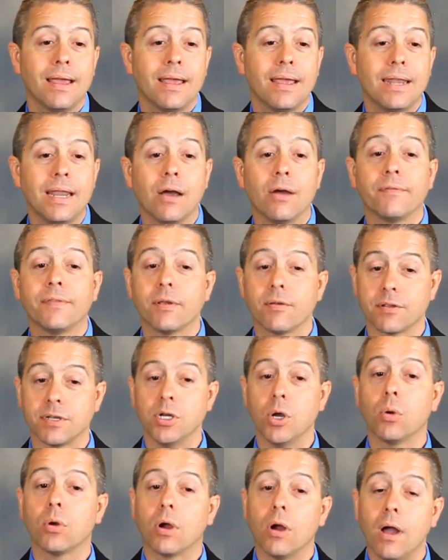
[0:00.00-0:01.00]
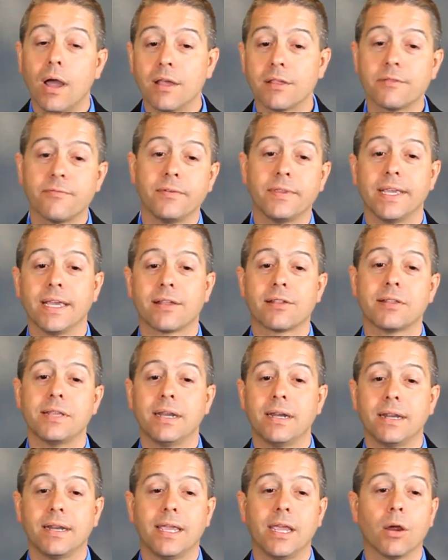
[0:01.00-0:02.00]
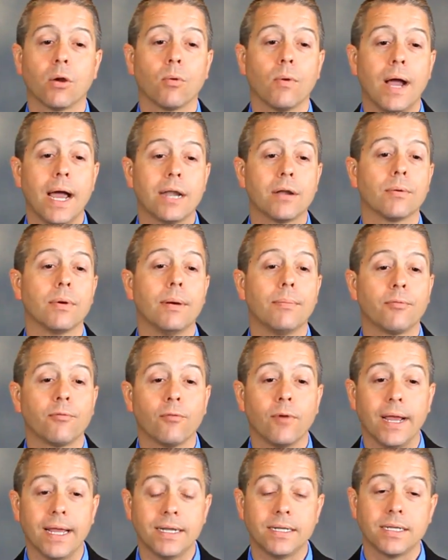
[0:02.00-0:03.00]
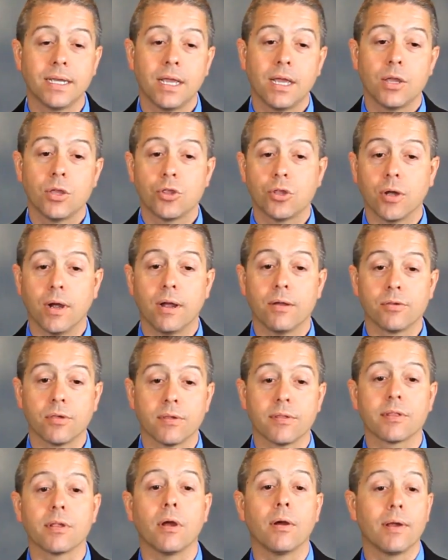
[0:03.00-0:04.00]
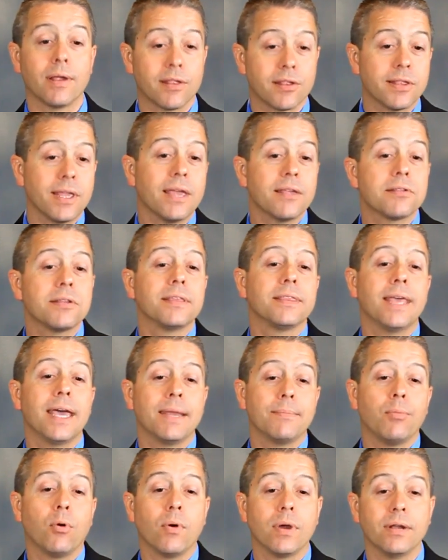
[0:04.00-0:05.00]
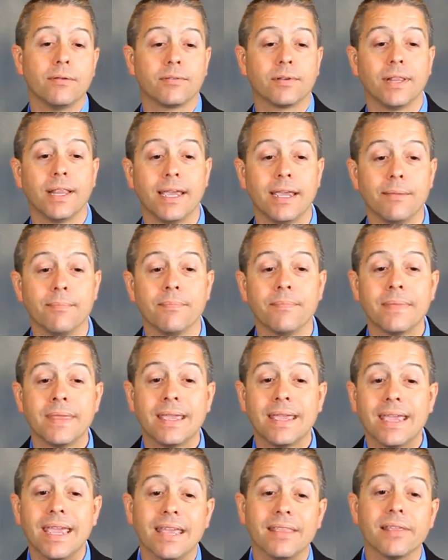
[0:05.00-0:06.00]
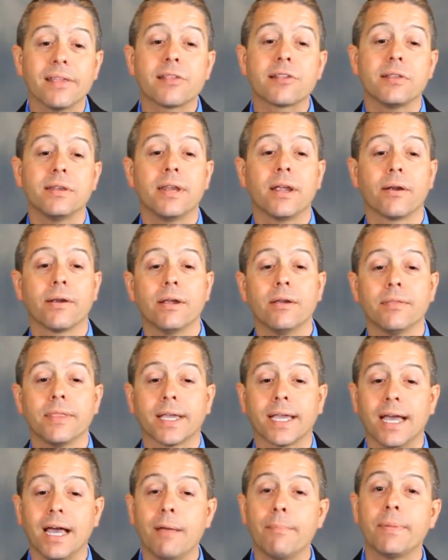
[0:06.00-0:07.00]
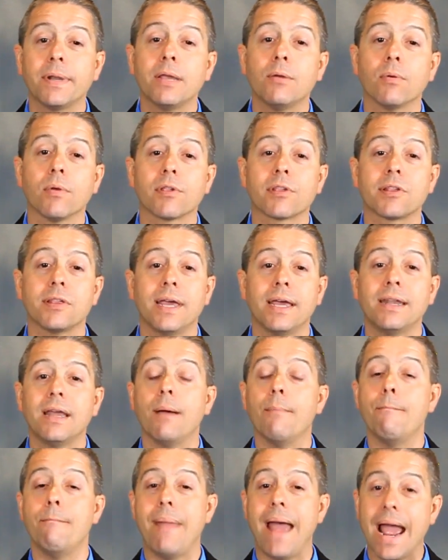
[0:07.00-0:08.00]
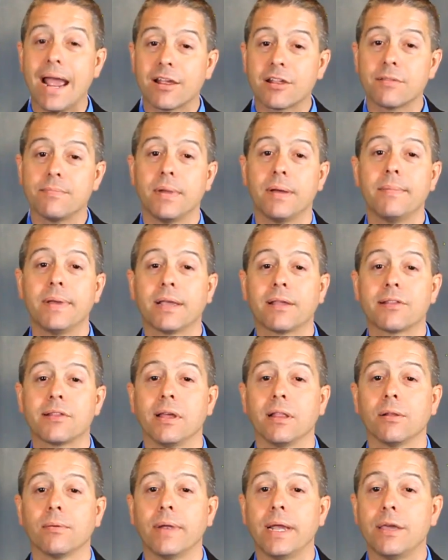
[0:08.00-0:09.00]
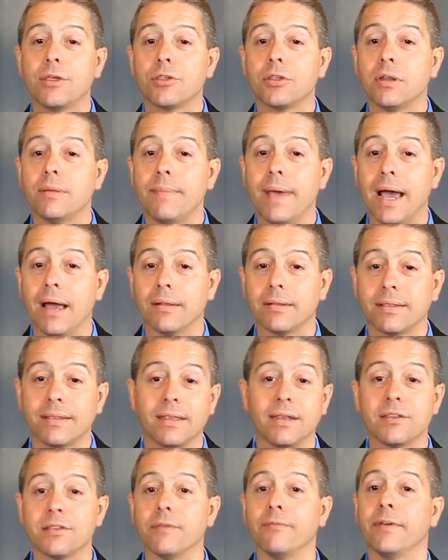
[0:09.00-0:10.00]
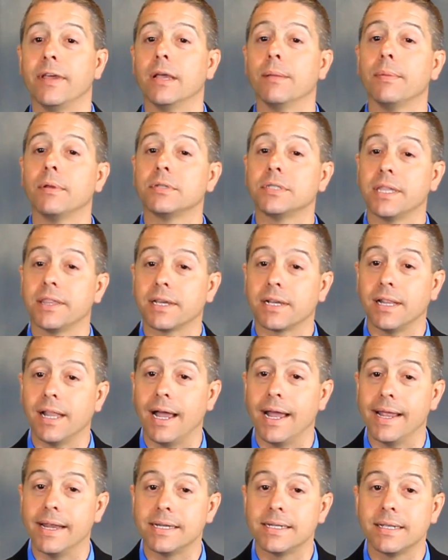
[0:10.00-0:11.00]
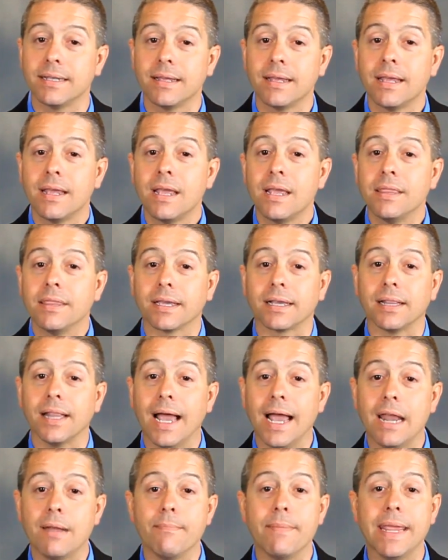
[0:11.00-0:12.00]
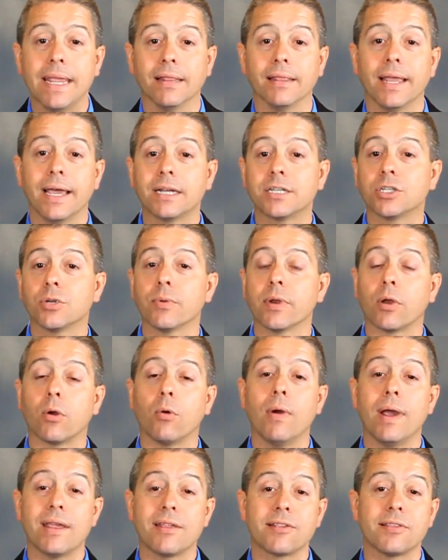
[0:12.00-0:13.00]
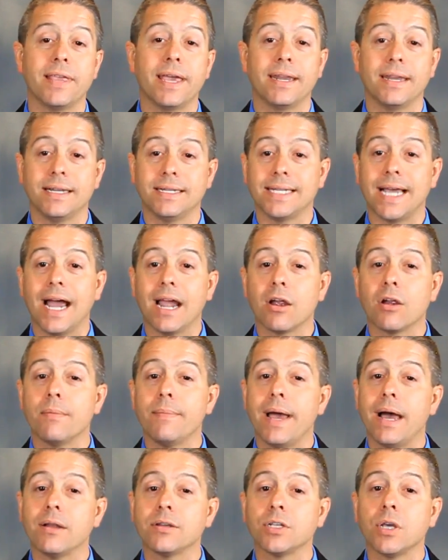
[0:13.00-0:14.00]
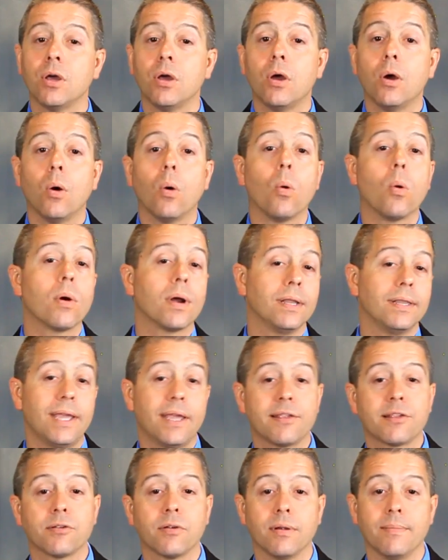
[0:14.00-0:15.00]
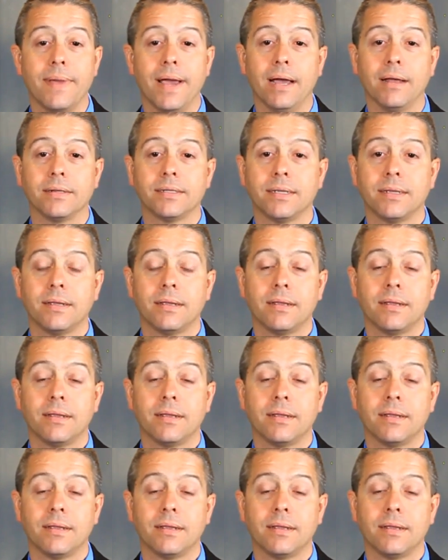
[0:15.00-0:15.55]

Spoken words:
Now, if there's no cost for the extended care rider up front, charges are assessed at that point of claim. In this scenario, the company will set a maximum acceleration amount that's available to the client. The client may elect to request that entire amount or a lesser amount.